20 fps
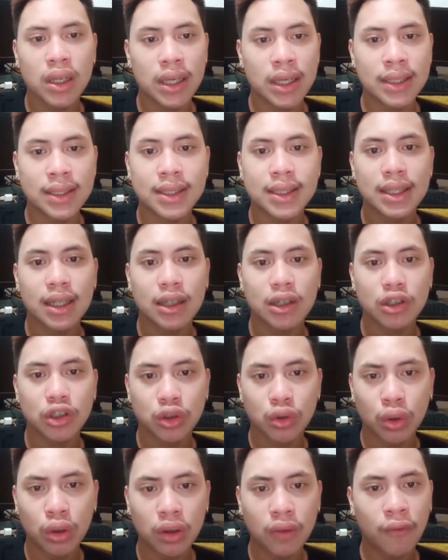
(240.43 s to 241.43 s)
is
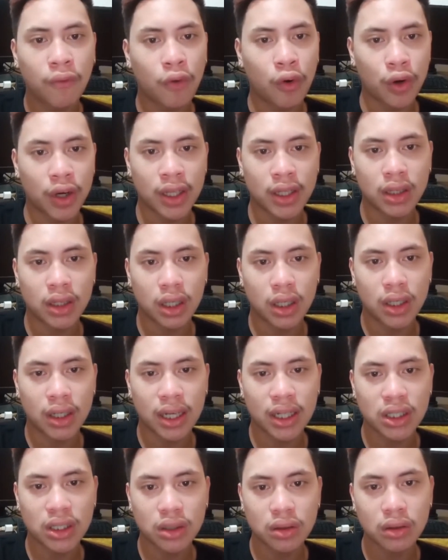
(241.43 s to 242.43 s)
short for
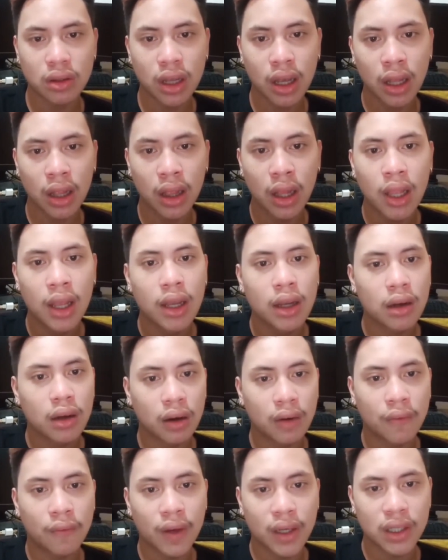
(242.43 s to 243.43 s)
International
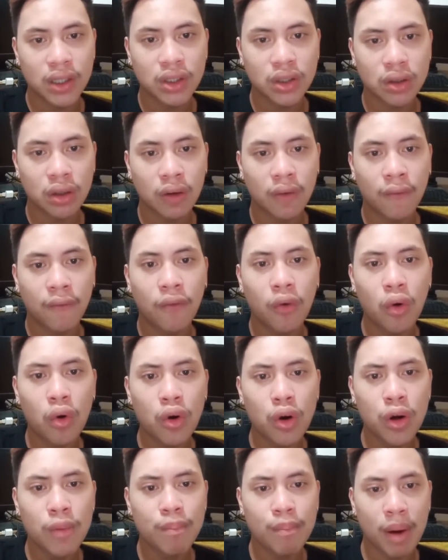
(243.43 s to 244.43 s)
Convention
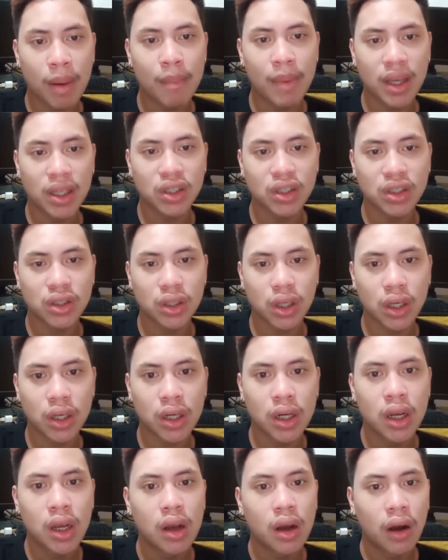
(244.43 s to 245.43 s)
for Prevention
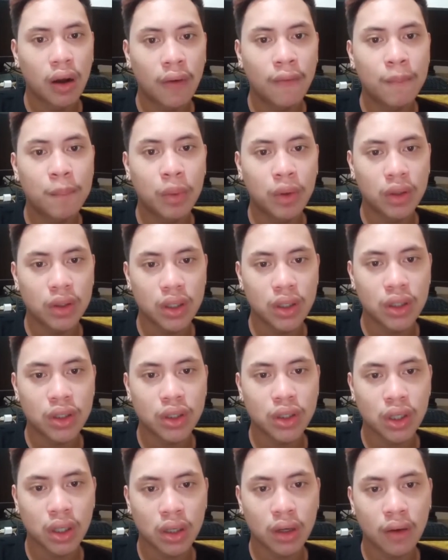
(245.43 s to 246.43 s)
of
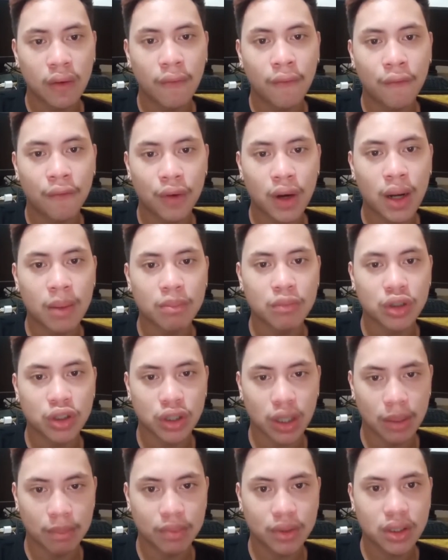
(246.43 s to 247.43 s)
Pollution from
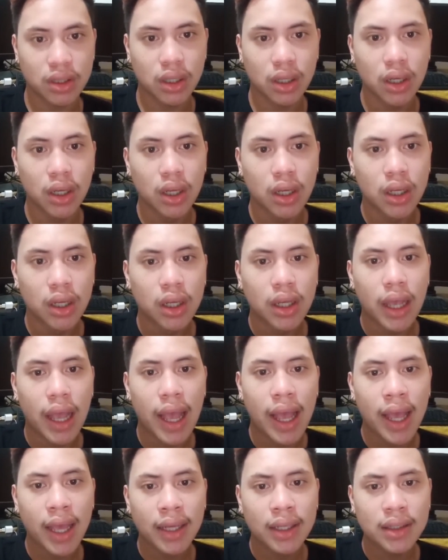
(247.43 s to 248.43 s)
Ships.
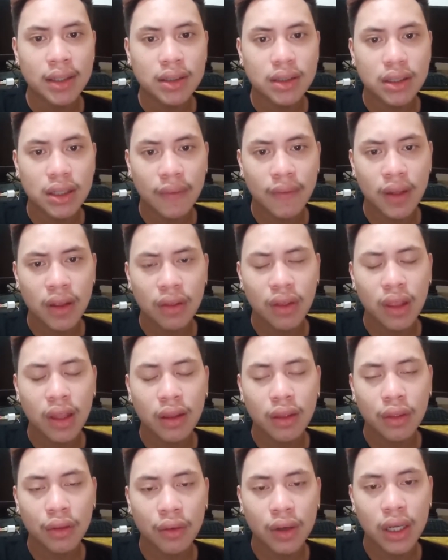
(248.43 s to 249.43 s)
And
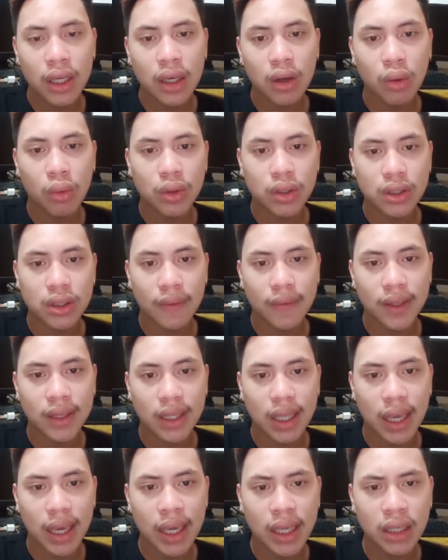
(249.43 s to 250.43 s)
73 or
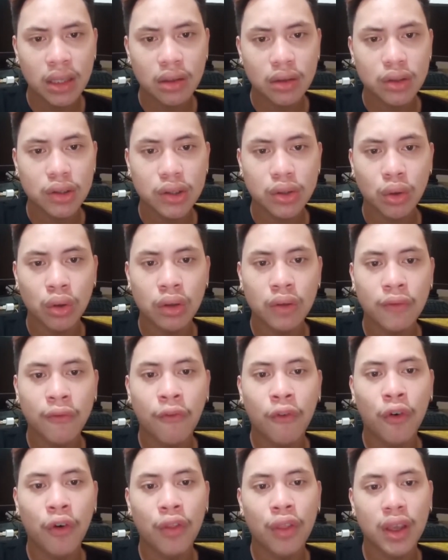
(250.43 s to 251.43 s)
78, short
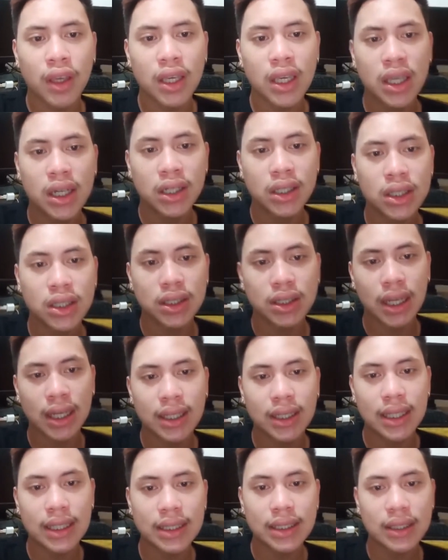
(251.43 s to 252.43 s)
for the years
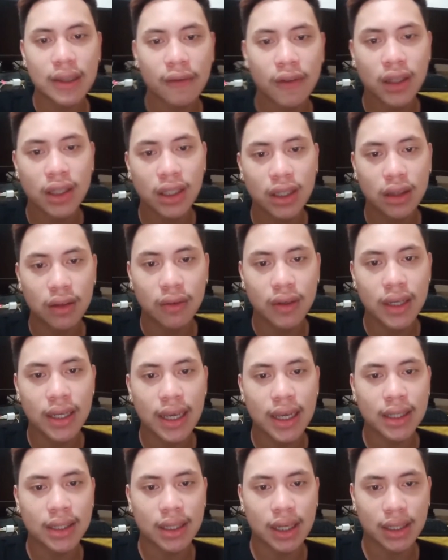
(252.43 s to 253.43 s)
1973
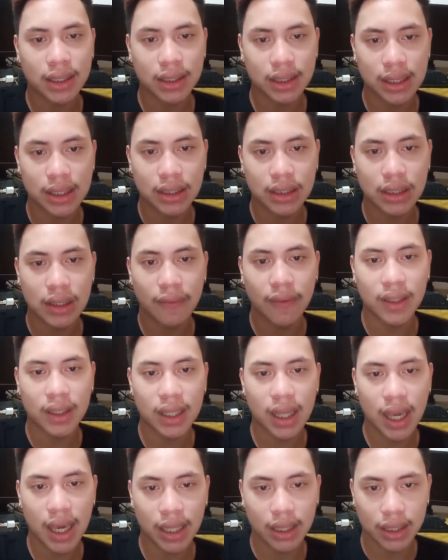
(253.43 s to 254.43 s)
and
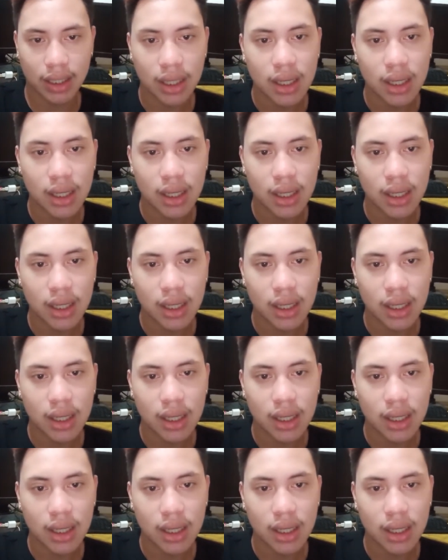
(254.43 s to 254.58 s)
1978,